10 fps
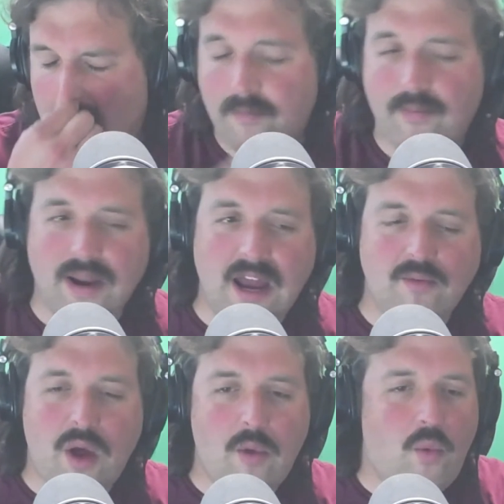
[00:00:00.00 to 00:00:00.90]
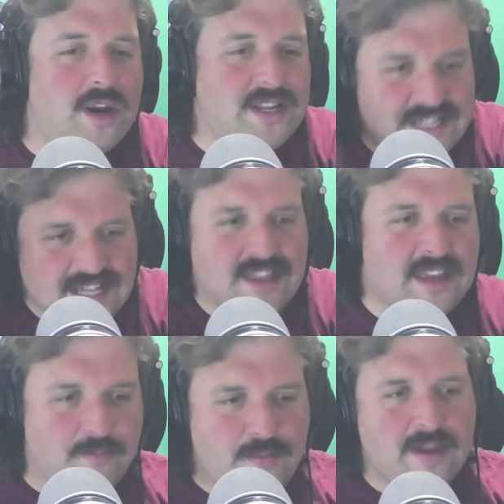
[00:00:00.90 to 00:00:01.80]
but I want to see a
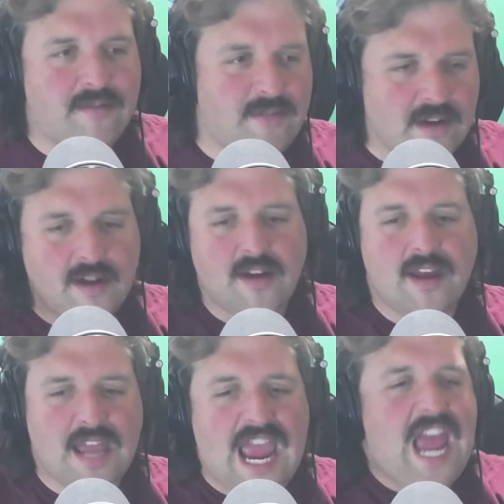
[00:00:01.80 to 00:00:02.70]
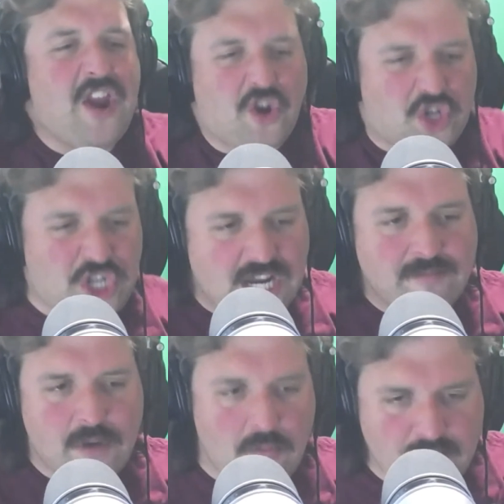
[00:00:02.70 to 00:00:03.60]
little bit of energy
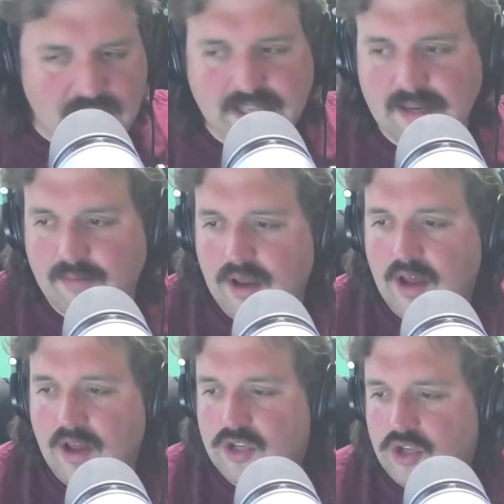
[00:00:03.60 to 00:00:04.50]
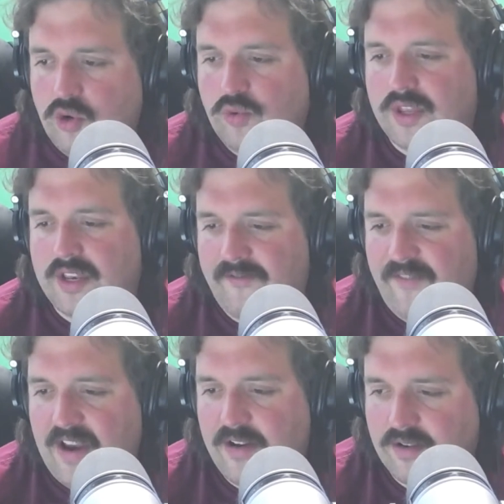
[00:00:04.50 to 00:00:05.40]
and momentum to the
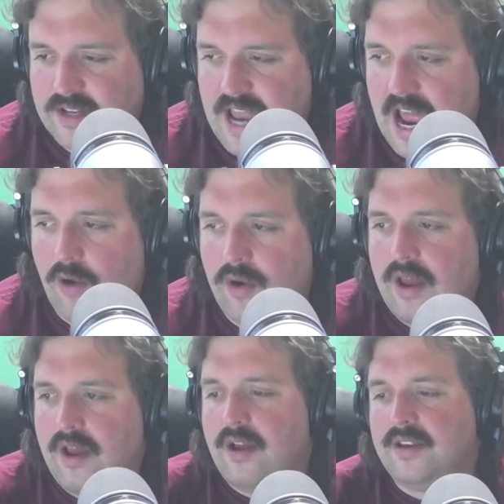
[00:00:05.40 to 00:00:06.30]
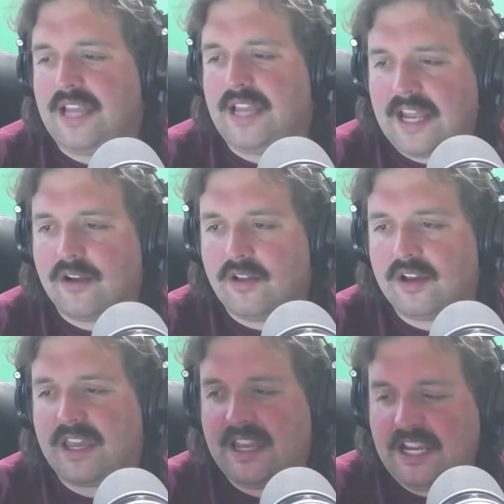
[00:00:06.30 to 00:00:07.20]
Defenders. Now, taking a
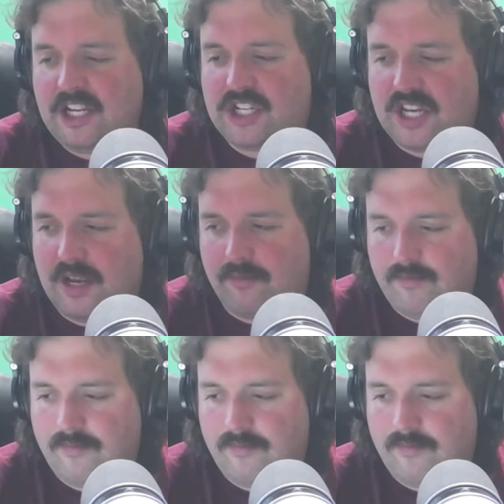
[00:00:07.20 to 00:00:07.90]
look at each team,